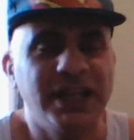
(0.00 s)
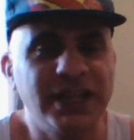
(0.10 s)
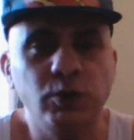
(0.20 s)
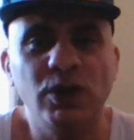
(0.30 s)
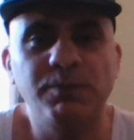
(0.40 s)

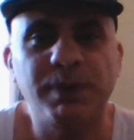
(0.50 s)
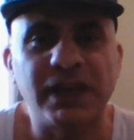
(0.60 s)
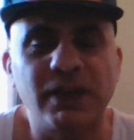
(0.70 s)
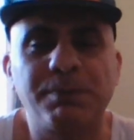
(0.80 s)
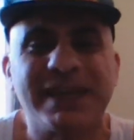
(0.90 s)
This would have
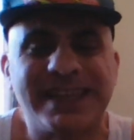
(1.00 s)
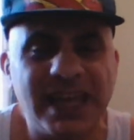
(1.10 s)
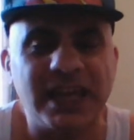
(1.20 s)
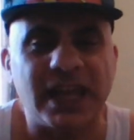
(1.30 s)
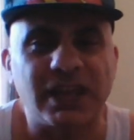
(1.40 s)
been the
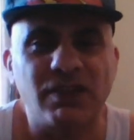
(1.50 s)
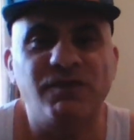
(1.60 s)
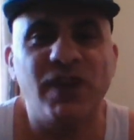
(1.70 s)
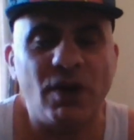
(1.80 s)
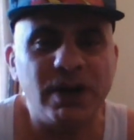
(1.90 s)
beginning,
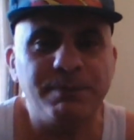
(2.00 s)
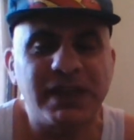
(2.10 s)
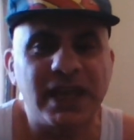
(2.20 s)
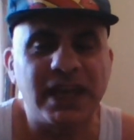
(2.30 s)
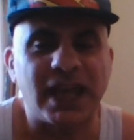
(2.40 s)
the very
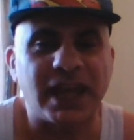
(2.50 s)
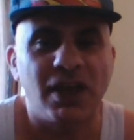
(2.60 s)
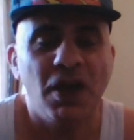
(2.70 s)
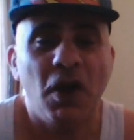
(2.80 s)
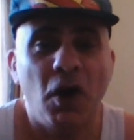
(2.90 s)
beginning
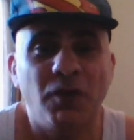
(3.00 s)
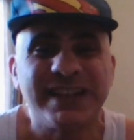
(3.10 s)
of a